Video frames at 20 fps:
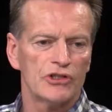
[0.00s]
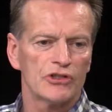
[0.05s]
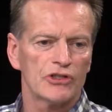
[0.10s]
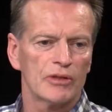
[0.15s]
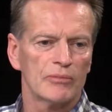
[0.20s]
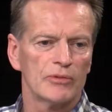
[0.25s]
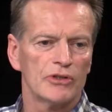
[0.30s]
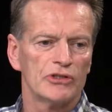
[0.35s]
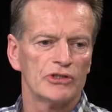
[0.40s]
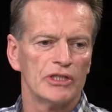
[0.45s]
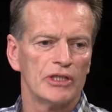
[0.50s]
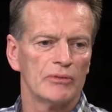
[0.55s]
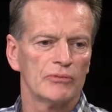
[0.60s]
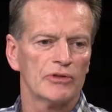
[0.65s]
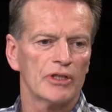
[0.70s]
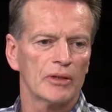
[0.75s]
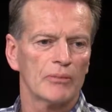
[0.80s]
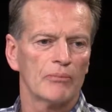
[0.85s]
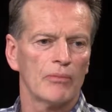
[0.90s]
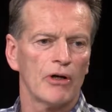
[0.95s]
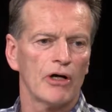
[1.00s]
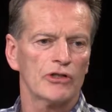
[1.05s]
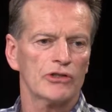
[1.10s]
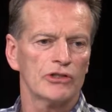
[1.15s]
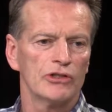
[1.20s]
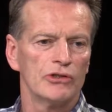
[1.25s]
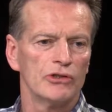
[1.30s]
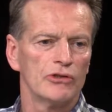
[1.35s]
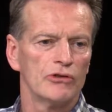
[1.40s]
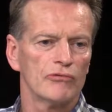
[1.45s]
some of the teams like
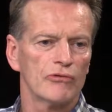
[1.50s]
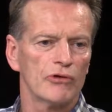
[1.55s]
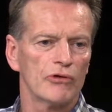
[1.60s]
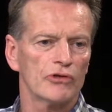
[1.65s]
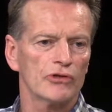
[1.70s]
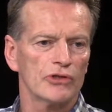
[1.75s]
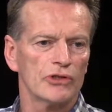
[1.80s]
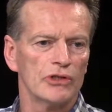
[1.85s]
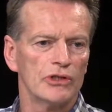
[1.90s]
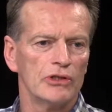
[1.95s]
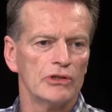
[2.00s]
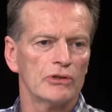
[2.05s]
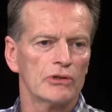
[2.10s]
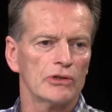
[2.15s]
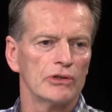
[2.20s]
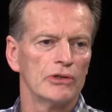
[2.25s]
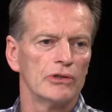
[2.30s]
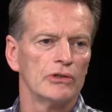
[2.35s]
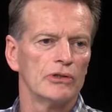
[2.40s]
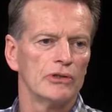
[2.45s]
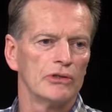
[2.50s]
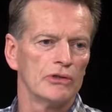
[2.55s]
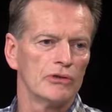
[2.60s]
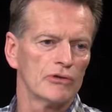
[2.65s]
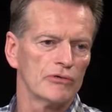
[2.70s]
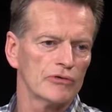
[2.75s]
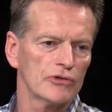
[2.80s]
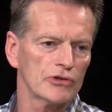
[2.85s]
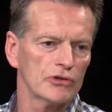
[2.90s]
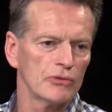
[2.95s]
Boston University or
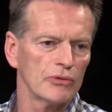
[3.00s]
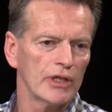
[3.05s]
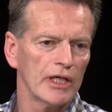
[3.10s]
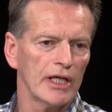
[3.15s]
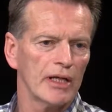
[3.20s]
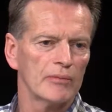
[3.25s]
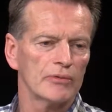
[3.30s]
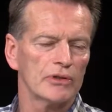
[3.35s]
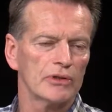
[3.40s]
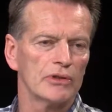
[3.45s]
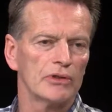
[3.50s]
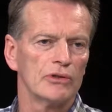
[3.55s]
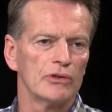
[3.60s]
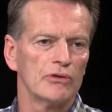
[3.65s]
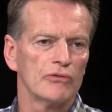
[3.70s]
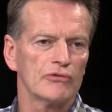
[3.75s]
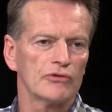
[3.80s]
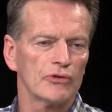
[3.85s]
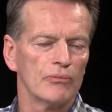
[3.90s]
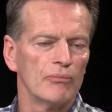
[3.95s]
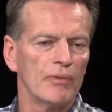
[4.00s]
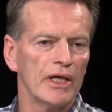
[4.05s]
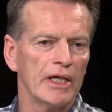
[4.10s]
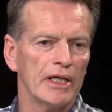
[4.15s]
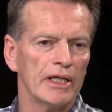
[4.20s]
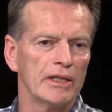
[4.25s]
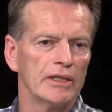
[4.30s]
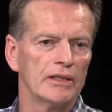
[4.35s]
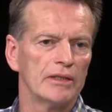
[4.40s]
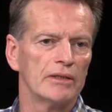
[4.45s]
University of New Hampshire, University of
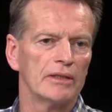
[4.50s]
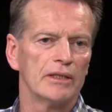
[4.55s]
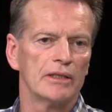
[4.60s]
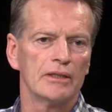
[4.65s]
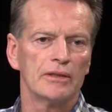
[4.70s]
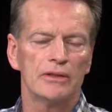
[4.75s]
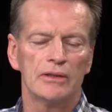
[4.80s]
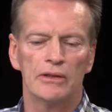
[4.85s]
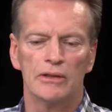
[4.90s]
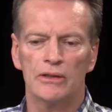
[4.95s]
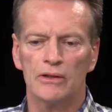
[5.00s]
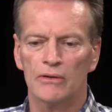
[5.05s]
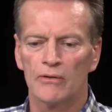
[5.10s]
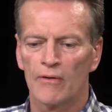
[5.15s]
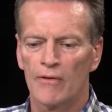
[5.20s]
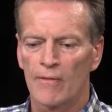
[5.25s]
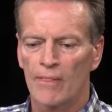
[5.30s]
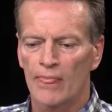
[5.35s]
Maine, and you know,